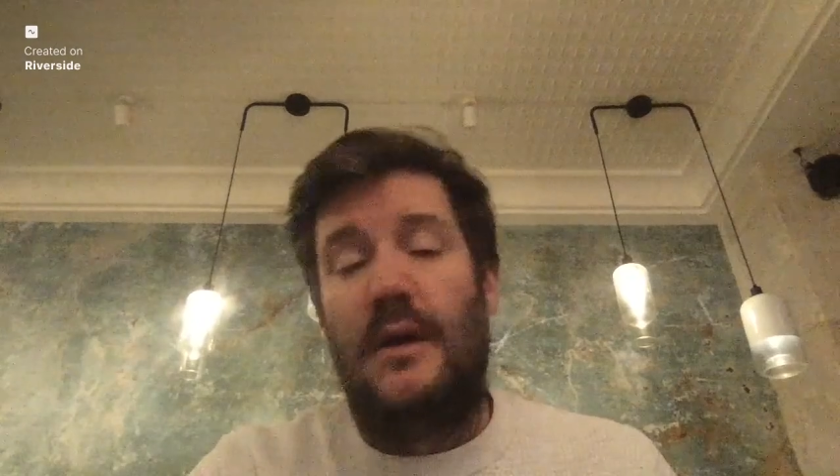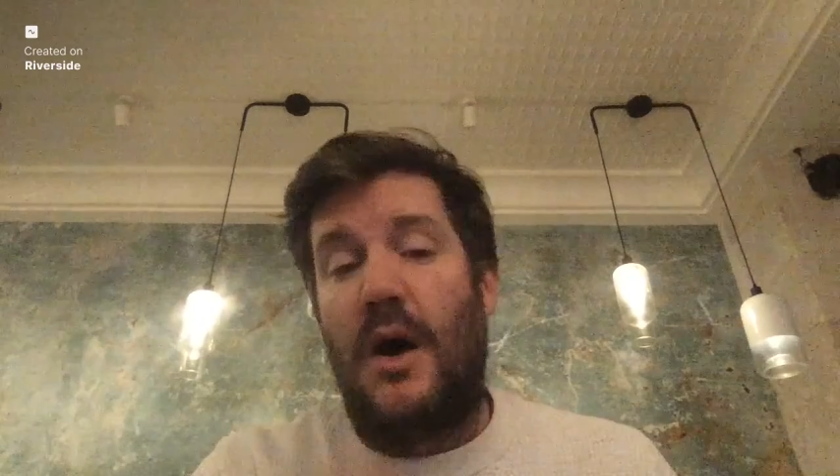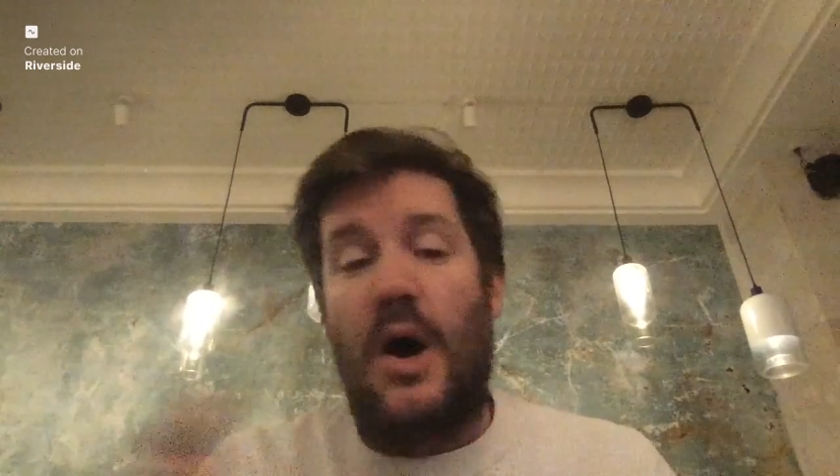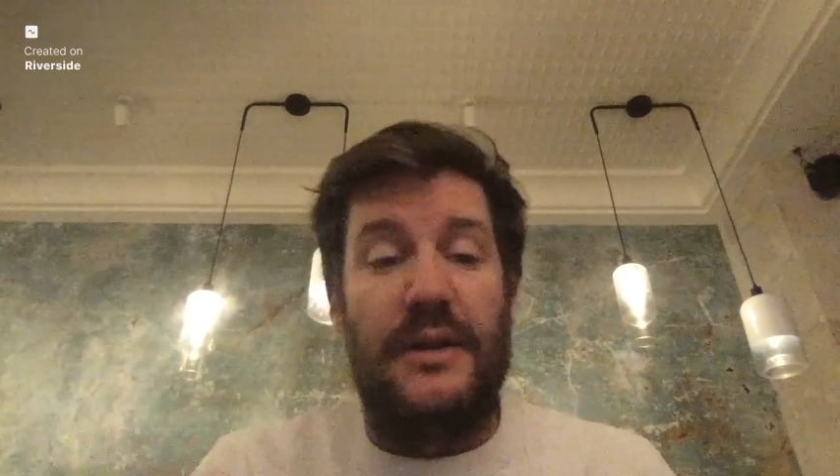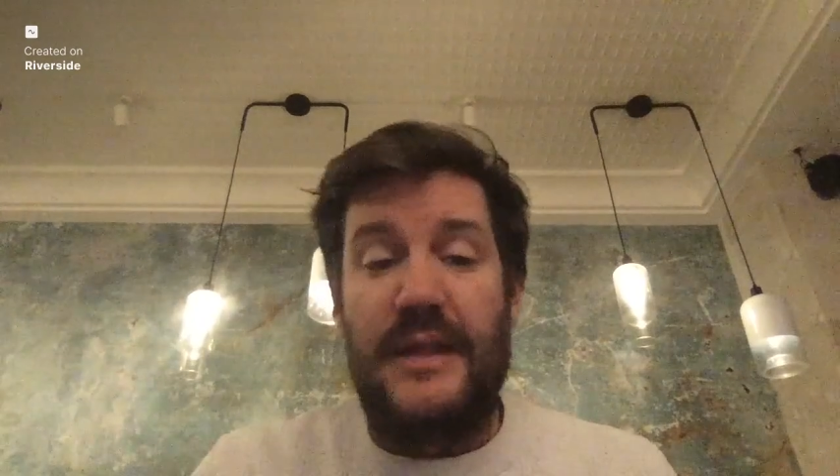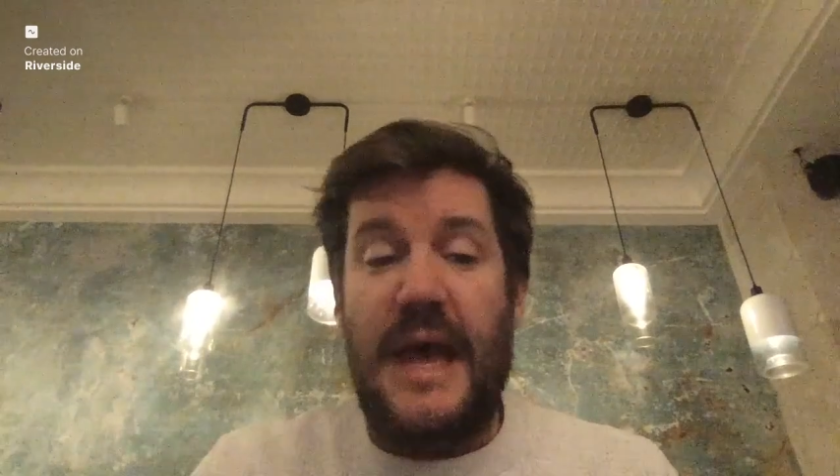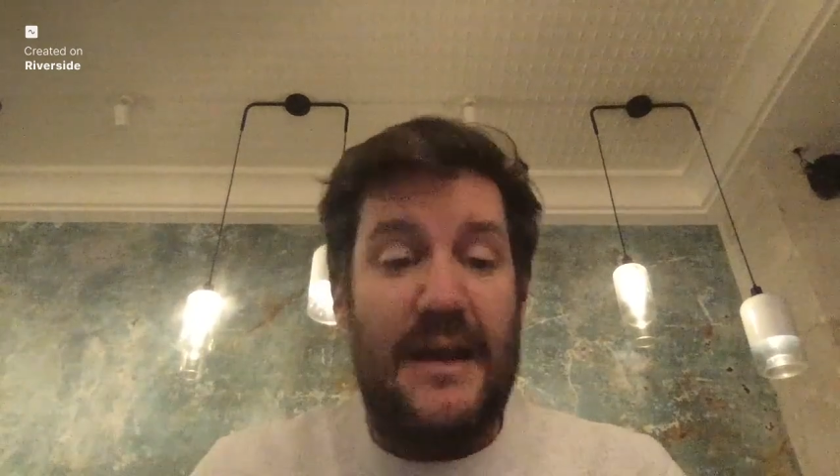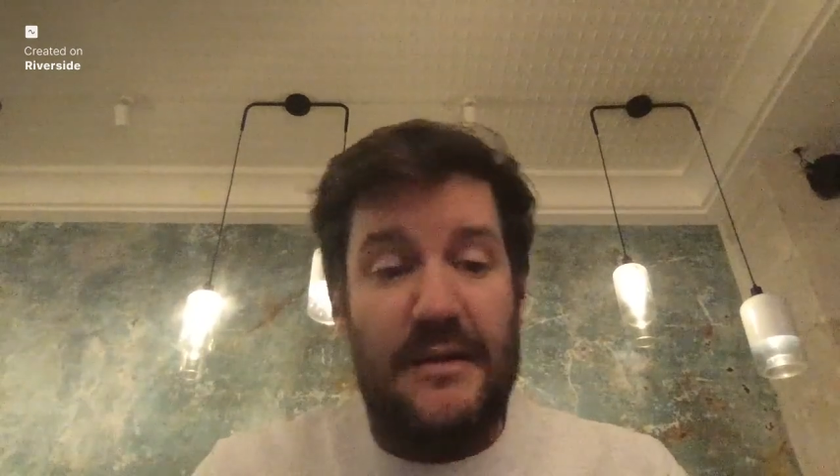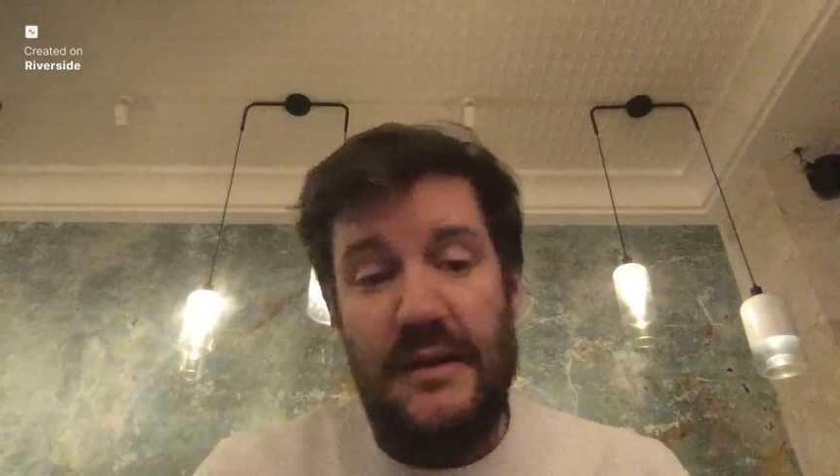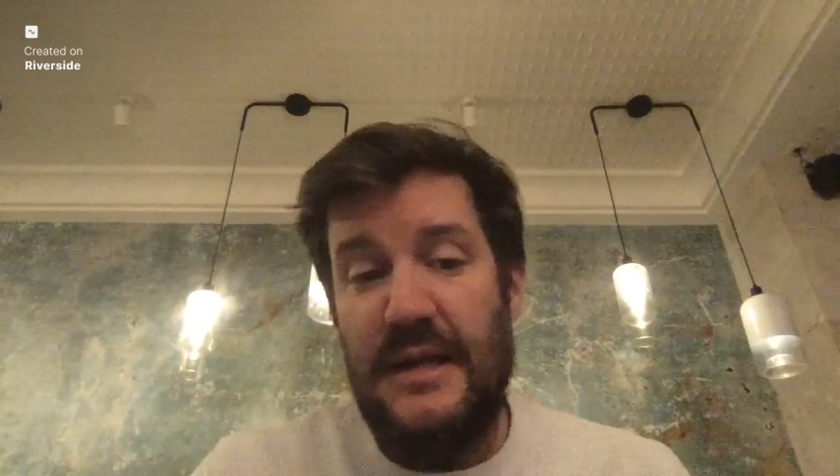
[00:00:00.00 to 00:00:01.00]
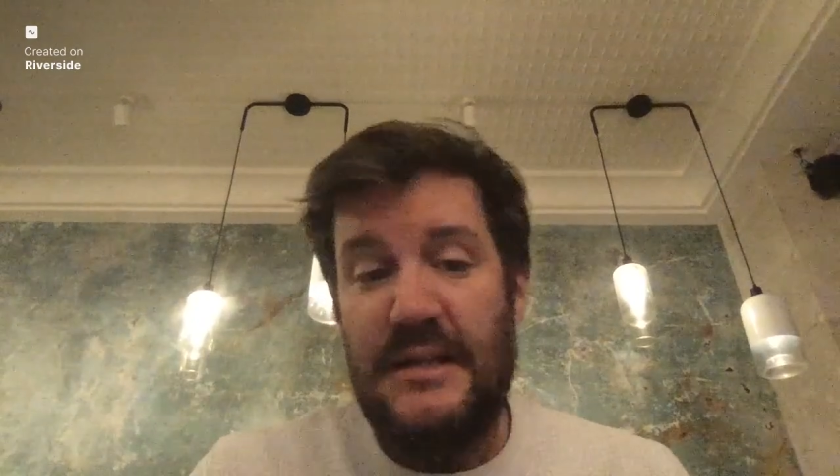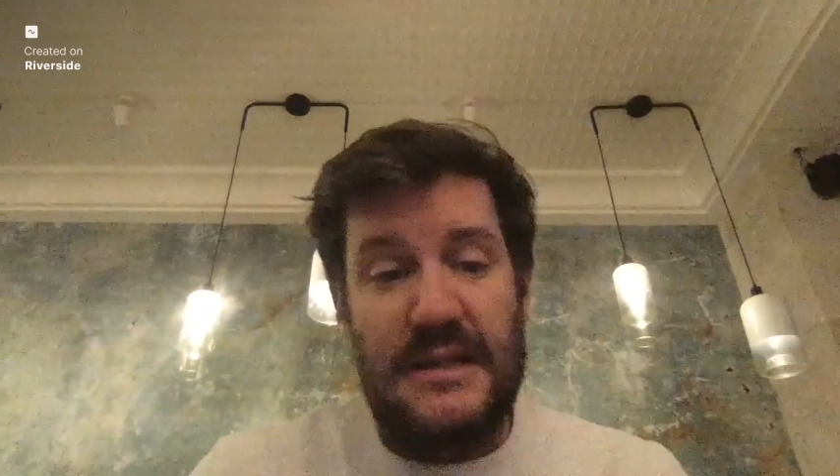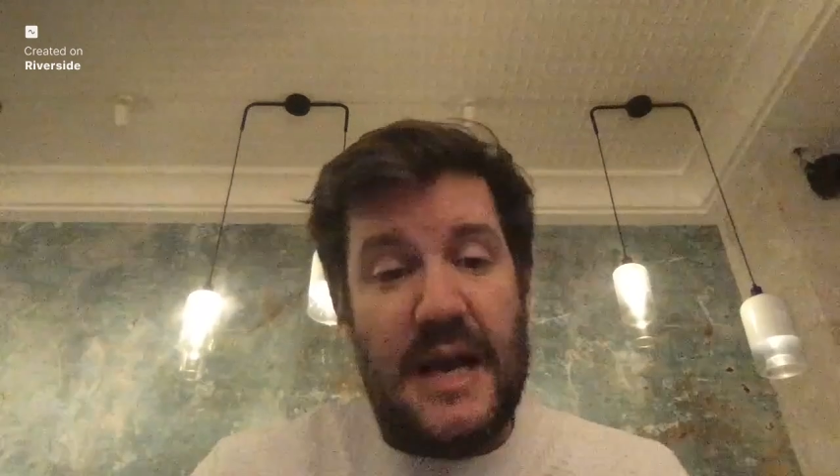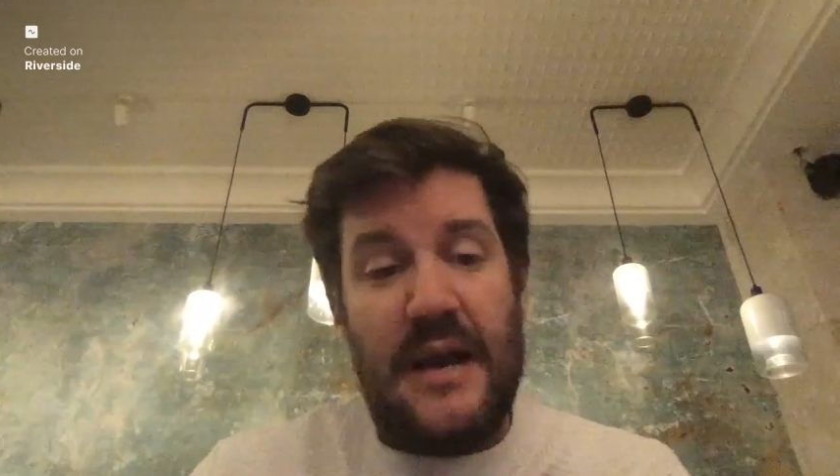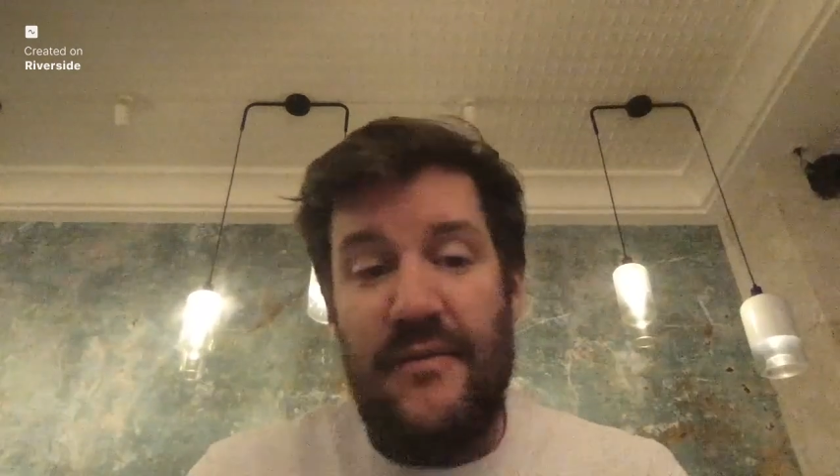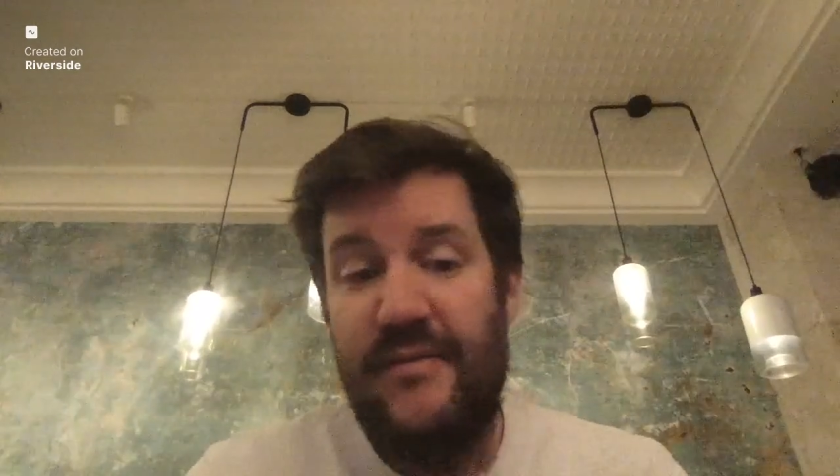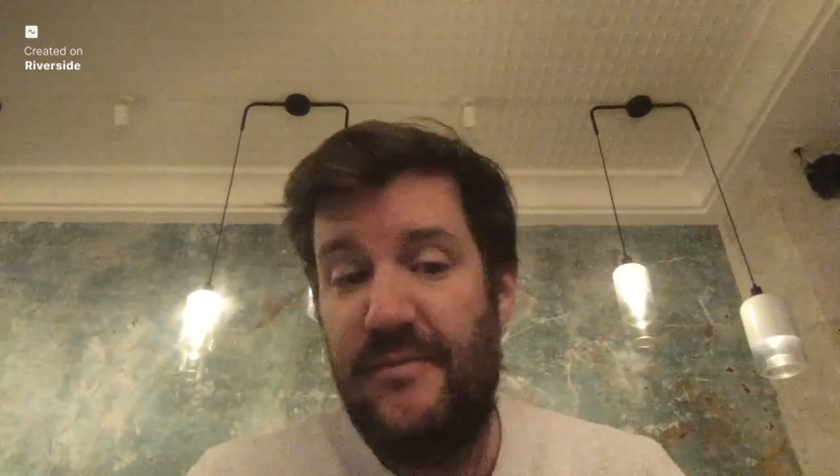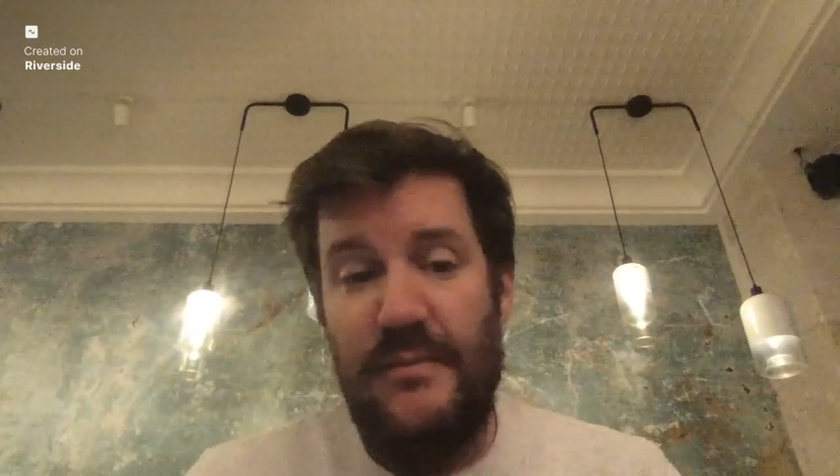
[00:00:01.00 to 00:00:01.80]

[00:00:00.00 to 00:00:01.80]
All of that is kind of